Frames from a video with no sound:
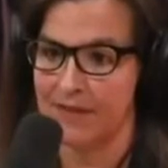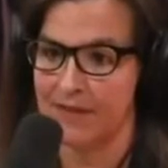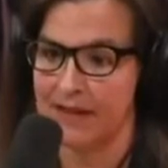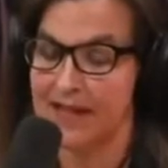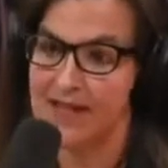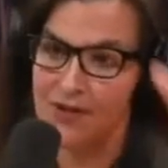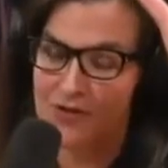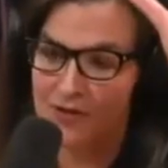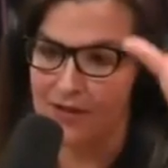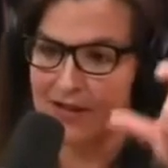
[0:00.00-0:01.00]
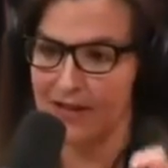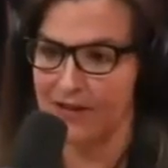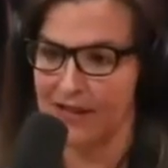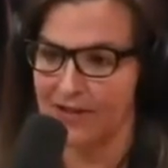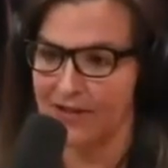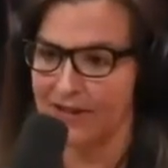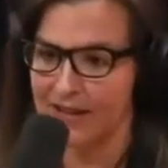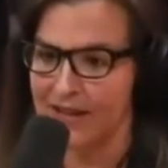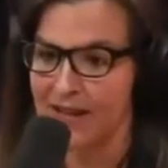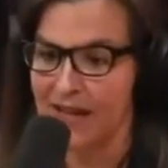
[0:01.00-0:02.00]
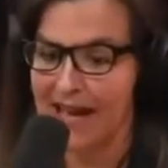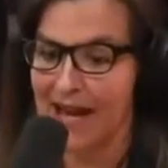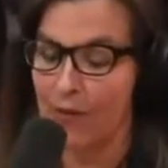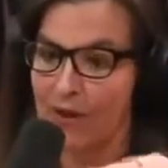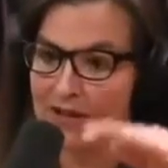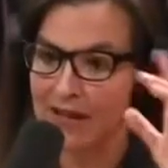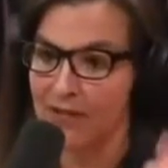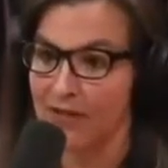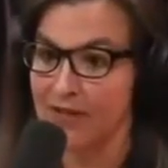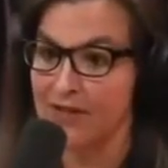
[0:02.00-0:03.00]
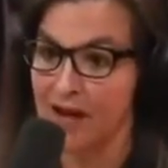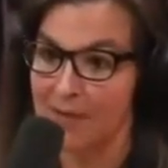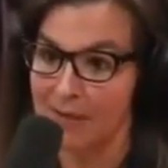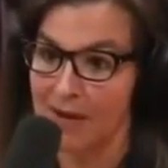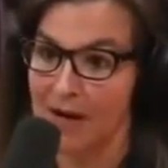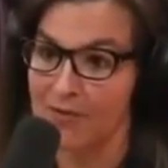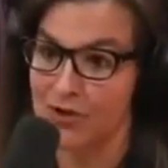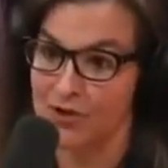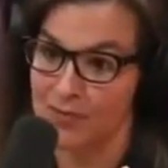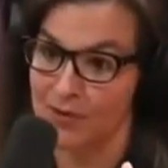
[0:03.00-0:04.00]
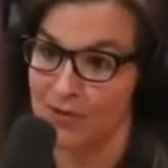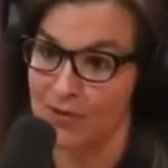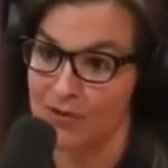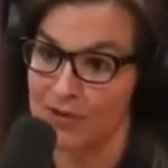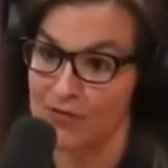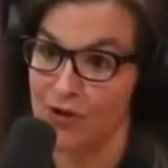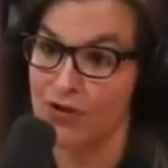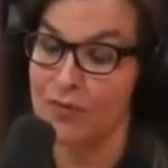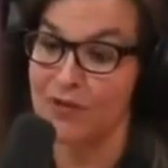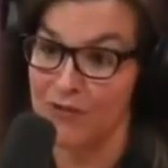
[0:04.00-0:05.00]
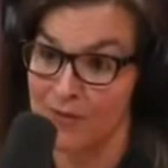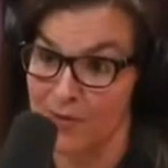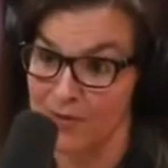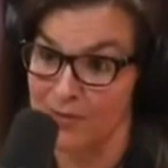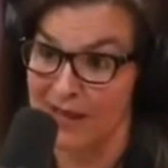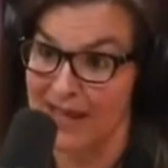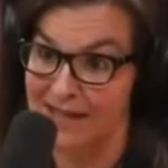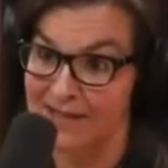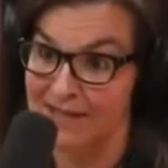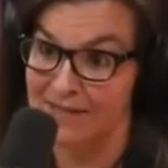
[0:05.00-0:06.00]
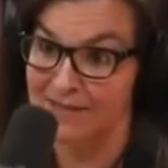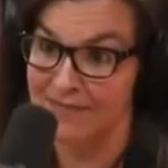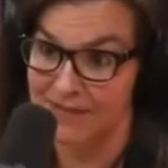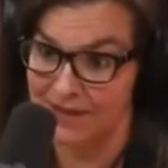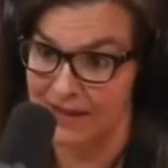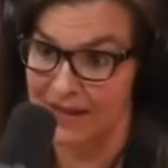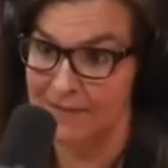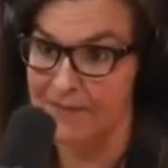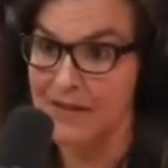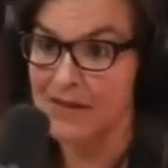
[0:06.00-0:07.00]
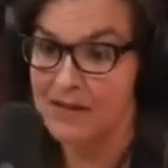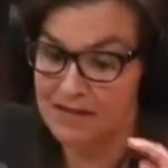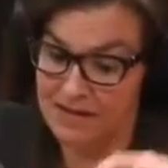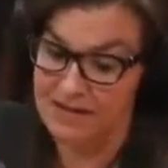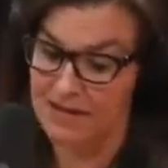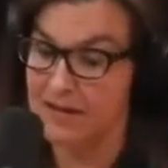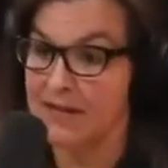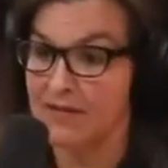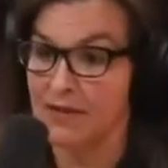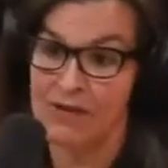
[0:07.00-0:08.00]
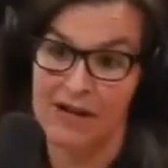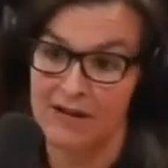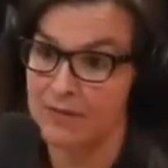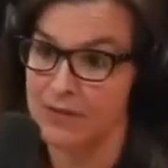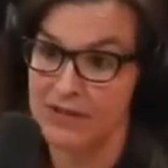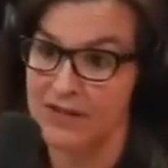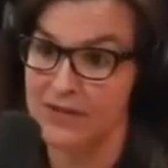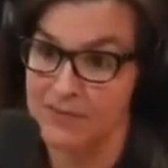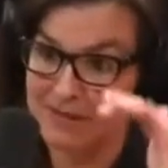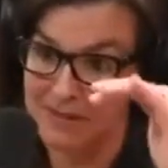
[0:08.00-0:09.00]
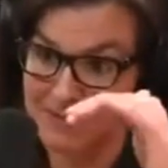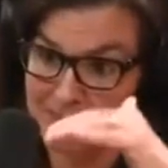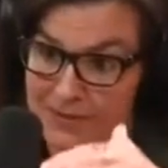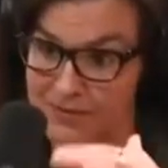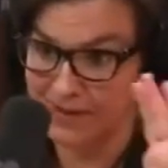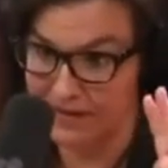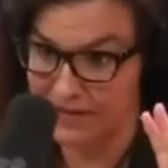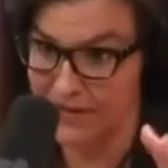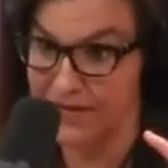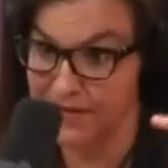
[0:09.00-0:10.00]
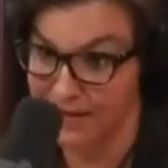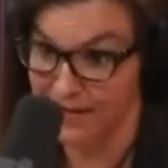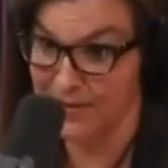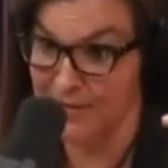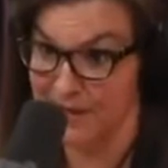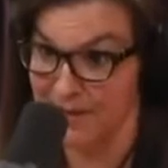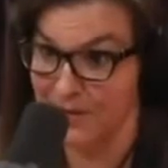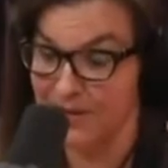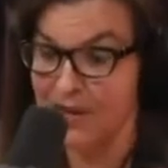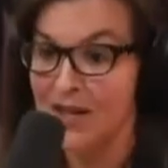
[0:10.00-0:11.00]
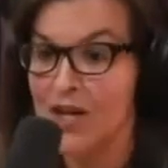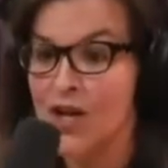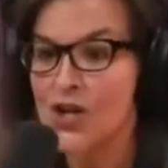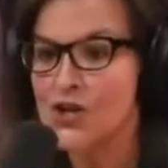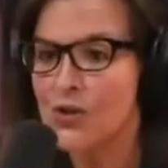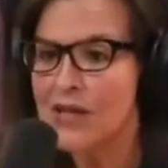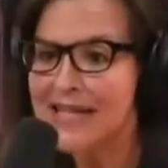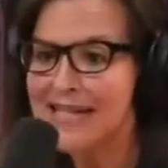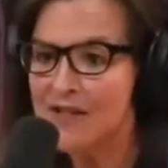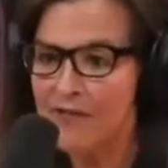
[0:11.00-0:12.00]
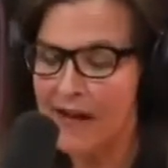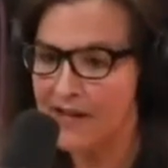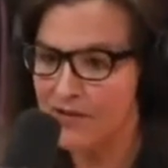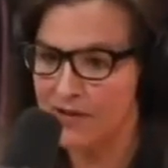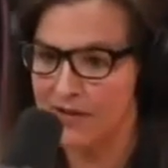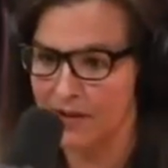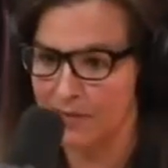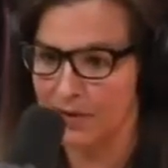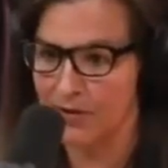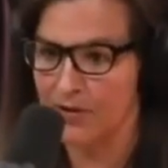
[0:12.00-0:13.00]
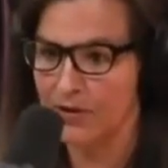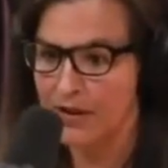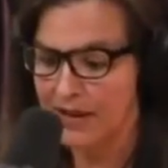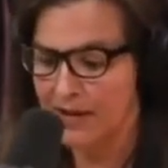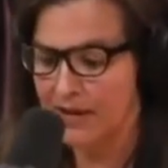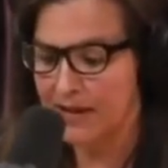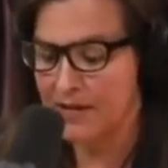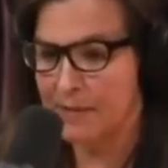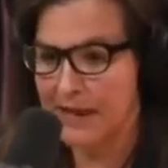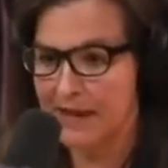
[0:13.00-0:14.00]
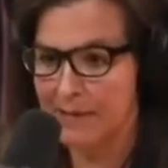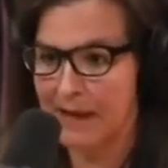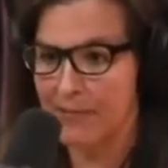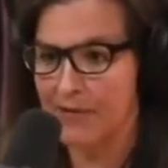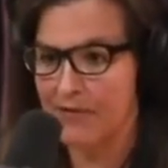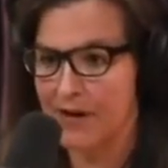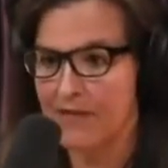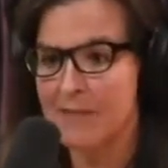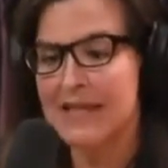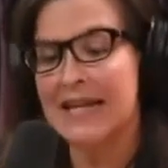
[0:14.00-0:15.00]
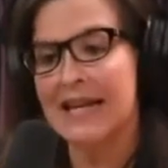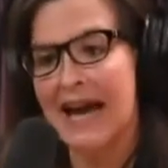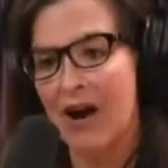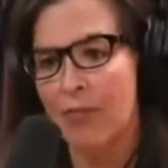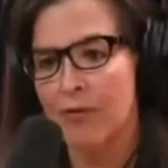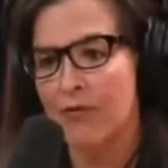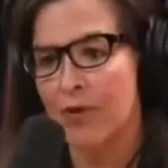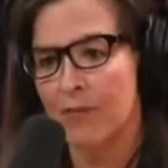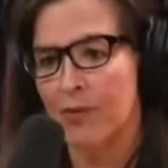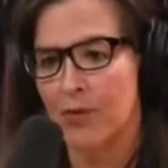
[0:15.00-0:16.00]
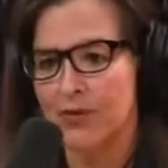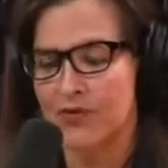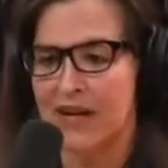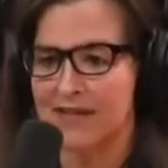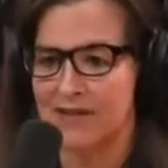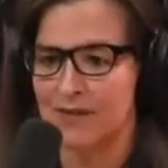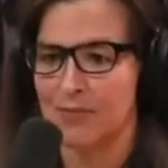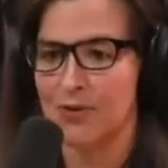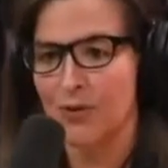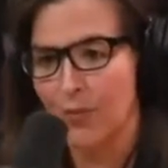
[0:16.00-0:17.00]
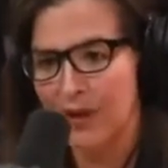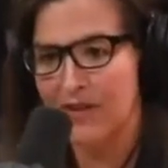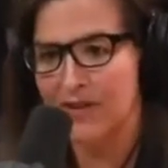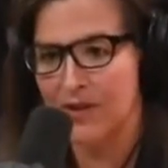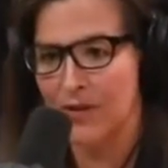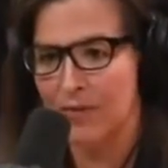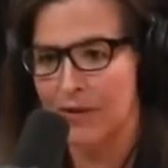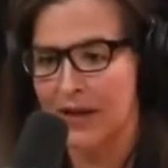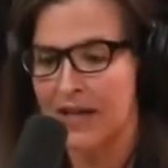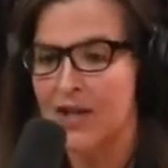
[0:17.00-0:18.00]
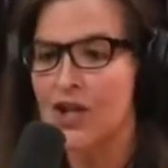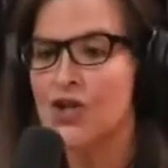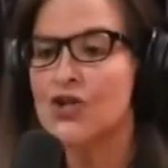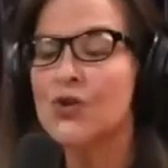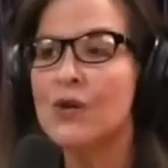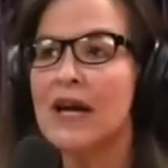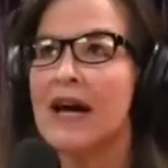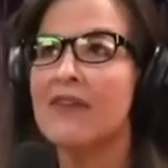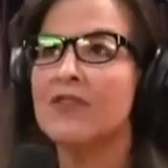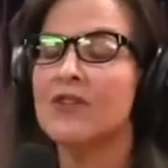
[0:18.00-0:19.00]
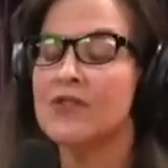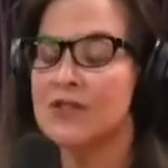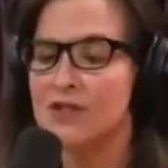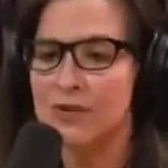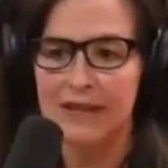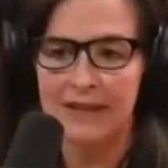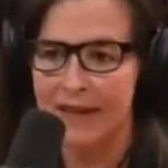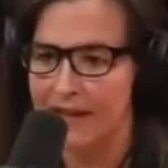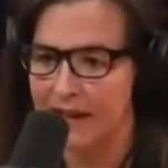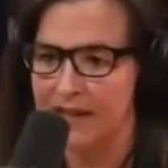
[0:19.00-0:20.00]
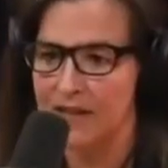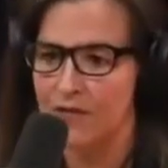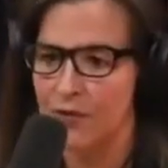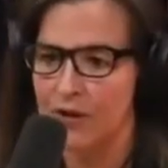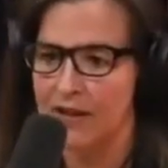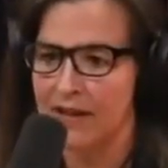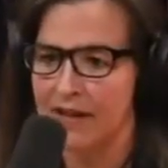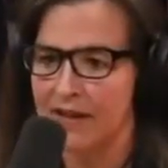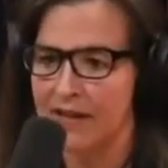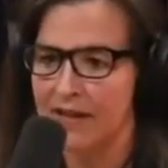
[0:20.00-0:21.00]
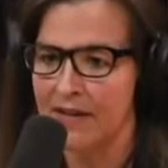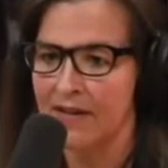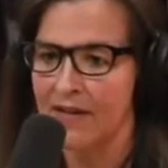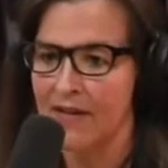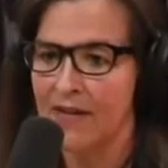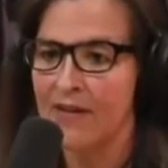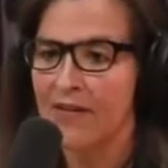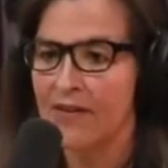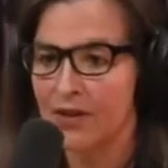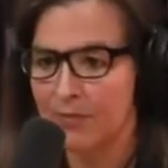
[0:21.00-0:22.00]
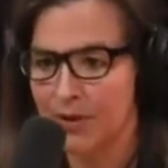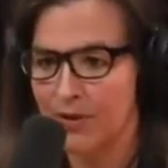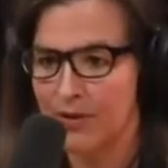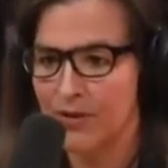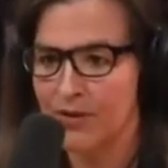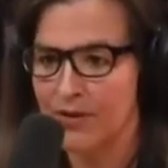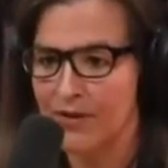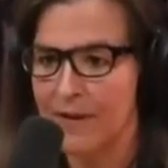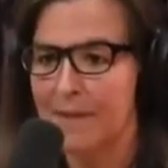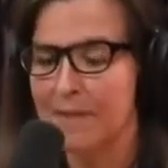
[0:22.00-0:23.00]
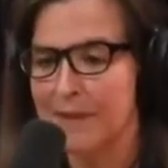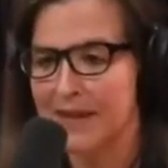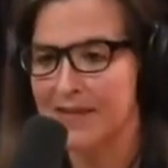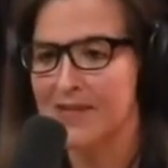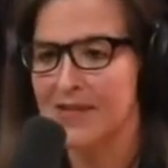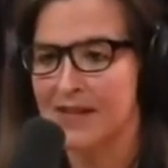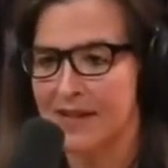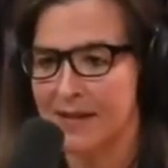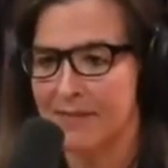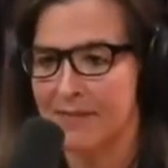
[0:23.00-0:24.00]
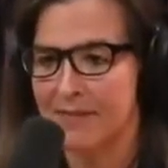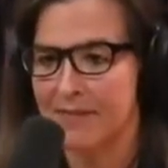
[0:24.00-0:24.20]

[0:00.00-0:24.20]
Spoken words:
Okay? He's also the guy who calculated at what level the atomic bomb should explode over Hiroshima for the most blast. Okay? Because it didn't hit the ground, it wouldn't kill as many people, right? So this is how his mind worked. So he's faster than the computer. He has a pen and paper in front of him, and he can outperform the world's fastest computer with his own brain. 2.5 years into it, in 1949, The computer beats him.